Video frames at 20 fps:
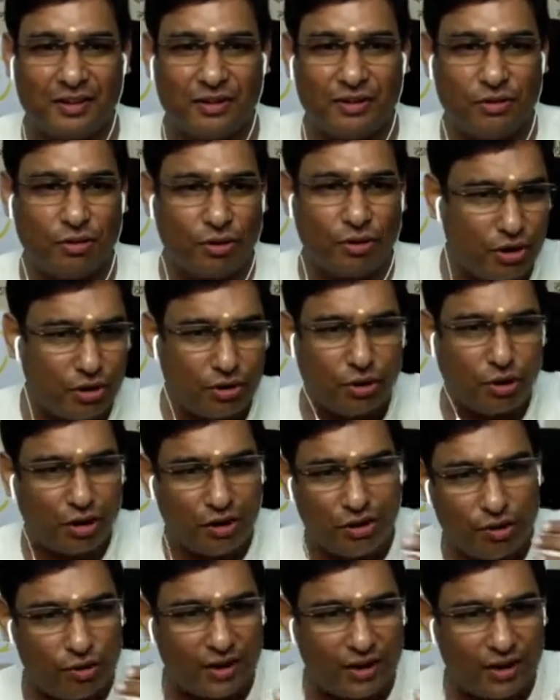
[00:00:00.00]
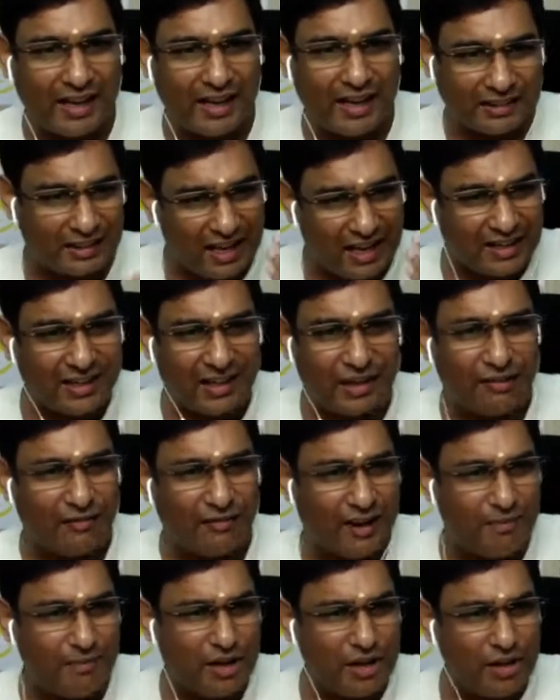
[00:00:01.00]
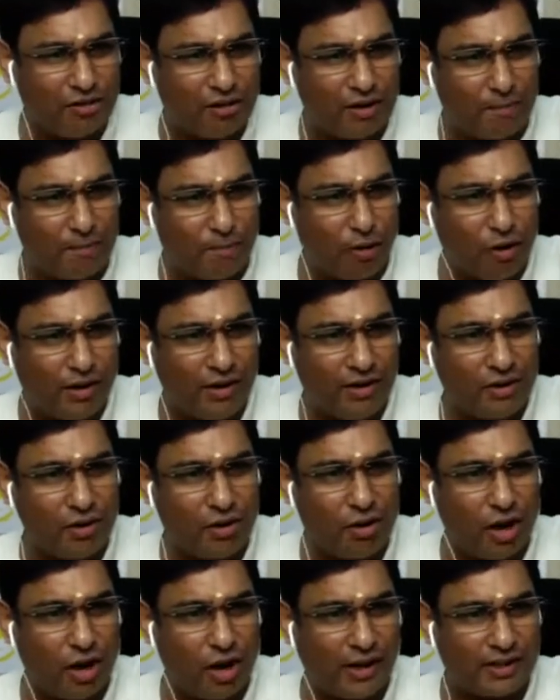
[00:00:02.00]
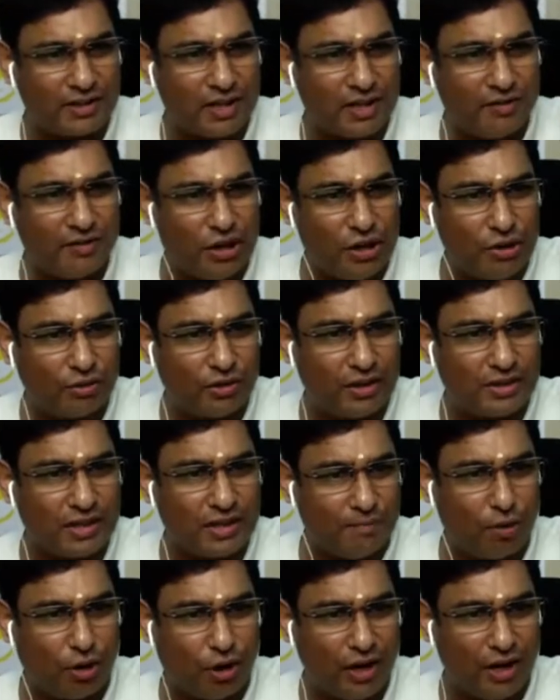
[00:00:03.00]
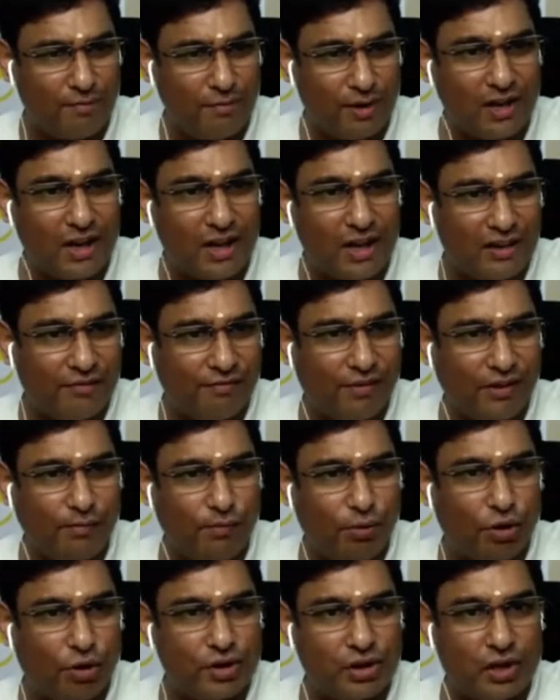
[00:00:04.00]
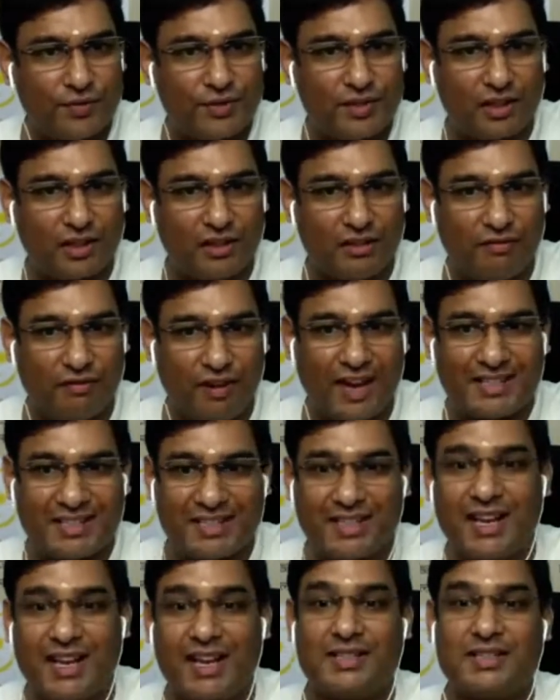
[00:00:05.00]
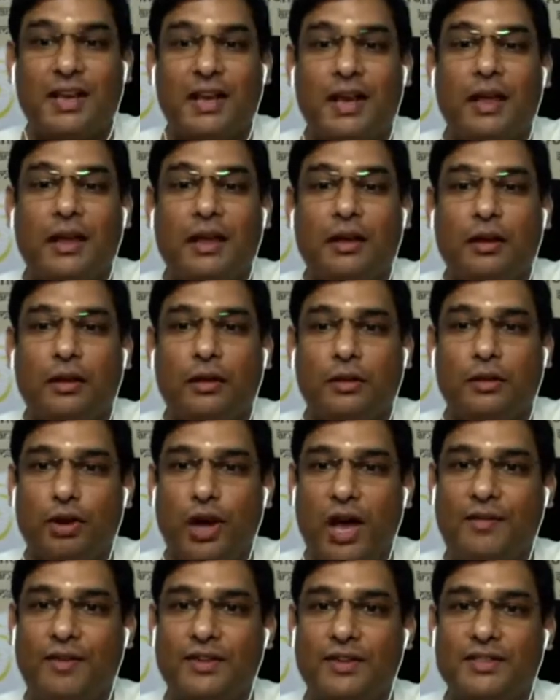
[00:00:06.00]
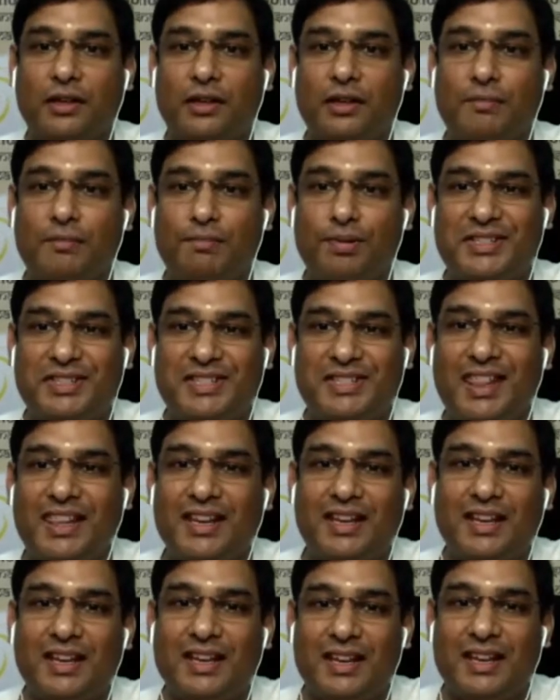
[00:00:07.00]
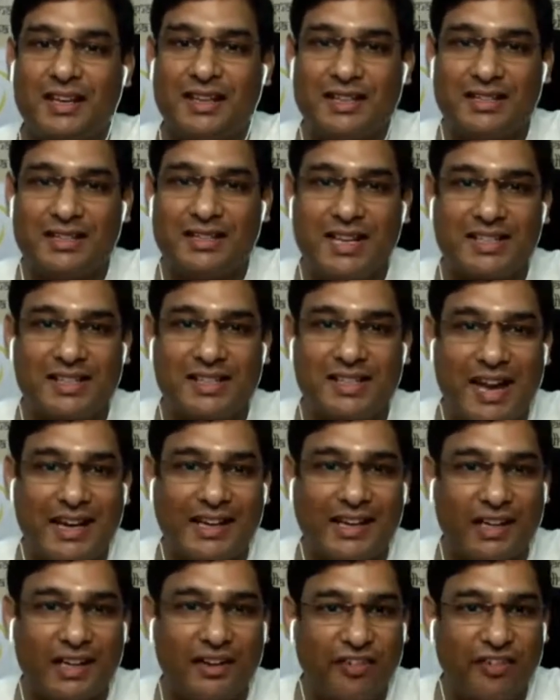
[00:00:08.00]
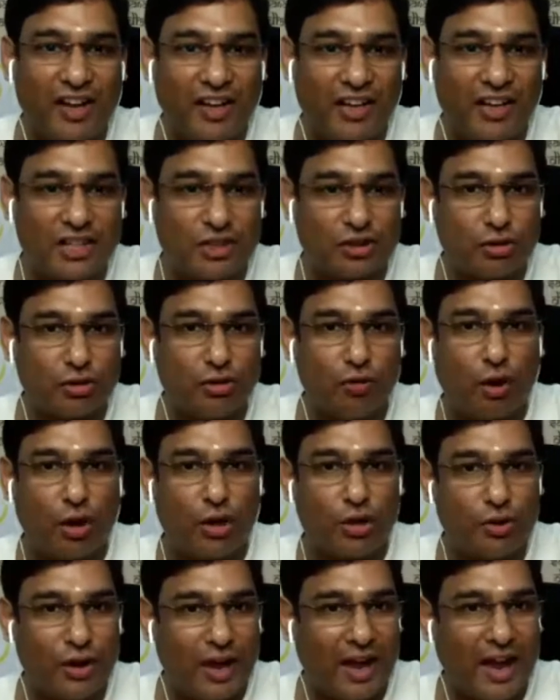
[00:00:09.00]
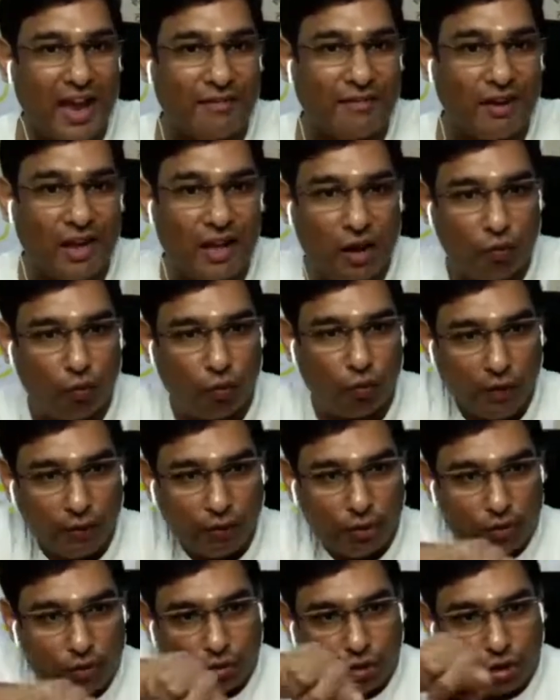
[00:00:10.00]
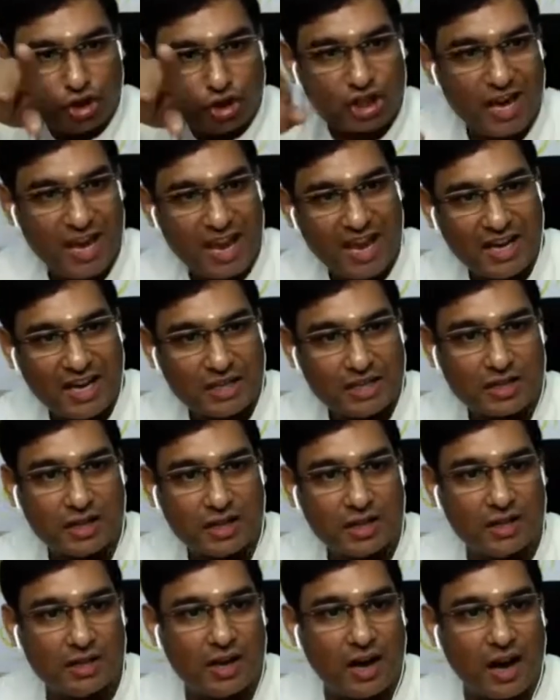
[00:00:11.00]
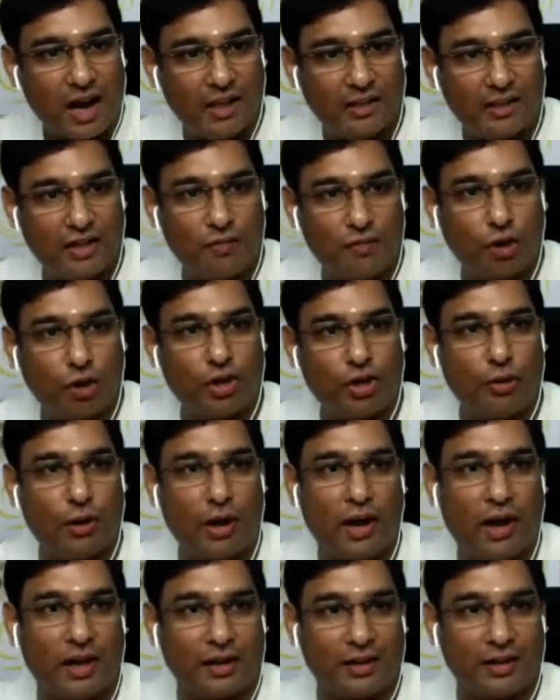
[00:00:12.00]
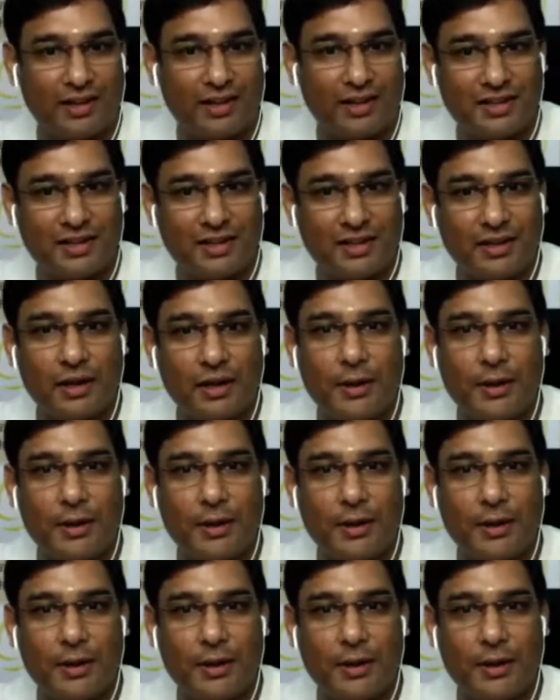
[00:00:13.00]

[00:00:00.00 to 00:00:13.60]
Don't you all, you and I think that way when you're born? God has given you this embodiment because you have certain vasanas. You have a certain personality. Just let it flourish through what you have. Why would you want to change other than what you are? Isn't it